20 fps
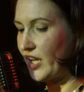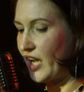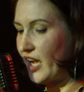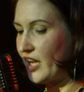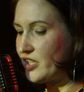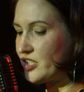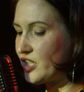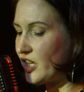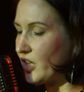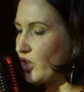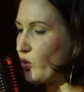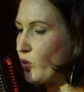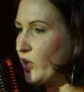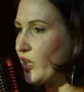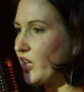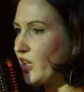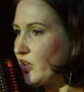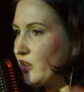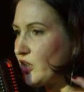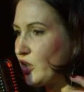edge, and it
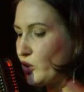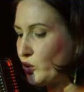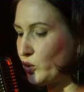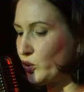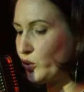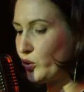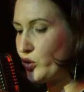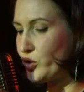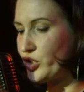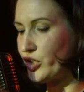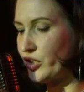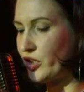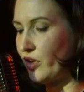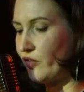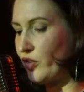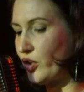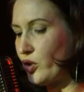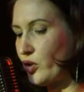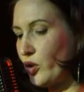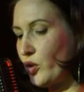created the illusion
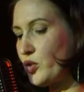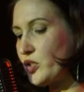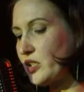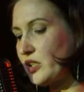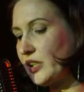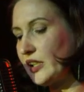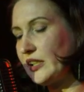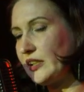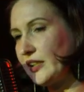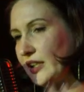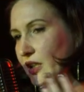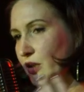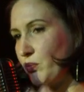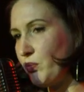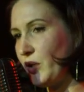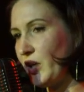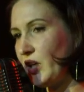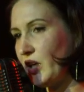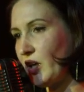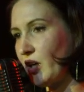of a ghostly lit
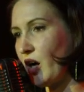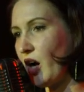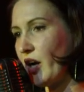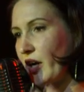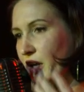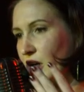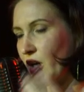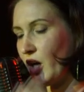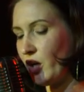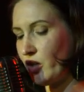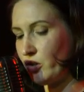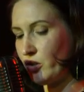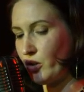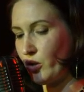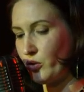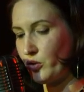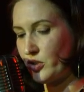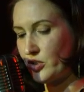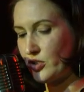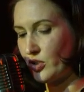being on an
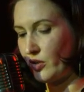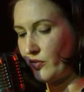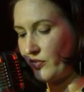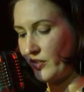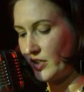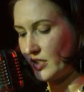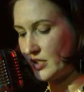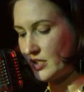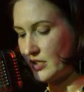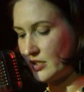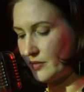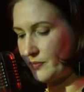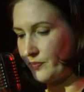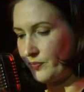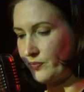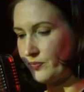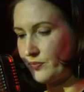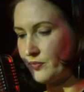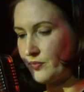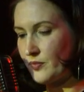unknown surface.
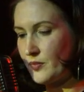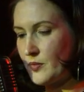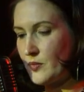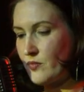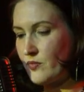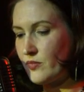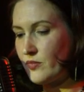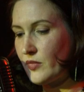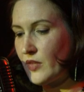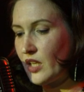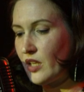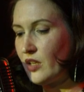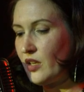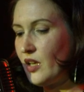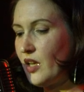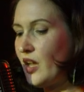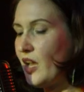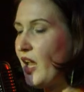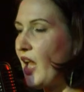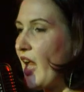
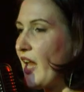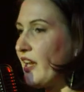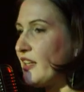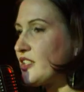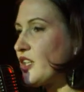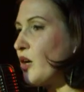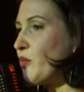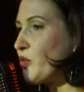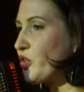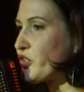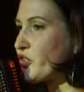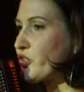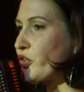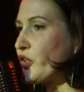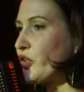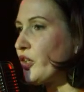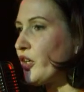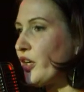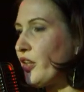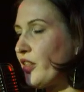And it's almost
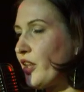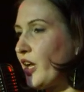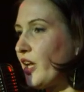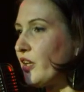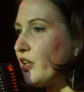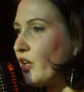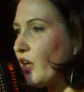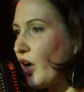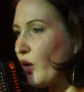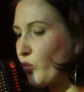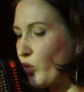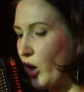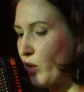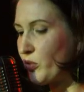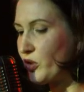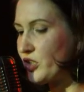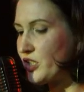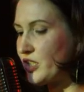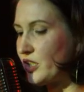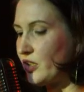certain that
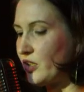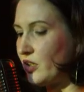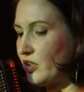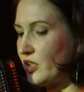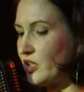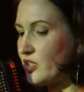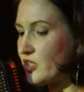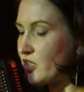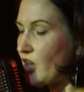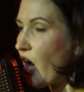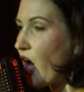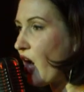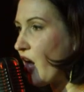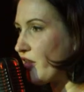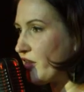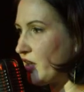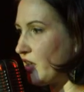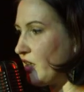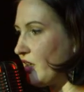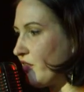Robertson saw
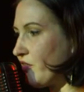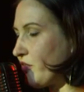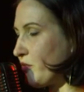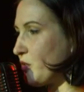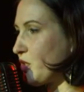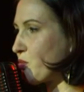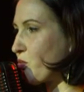the infamous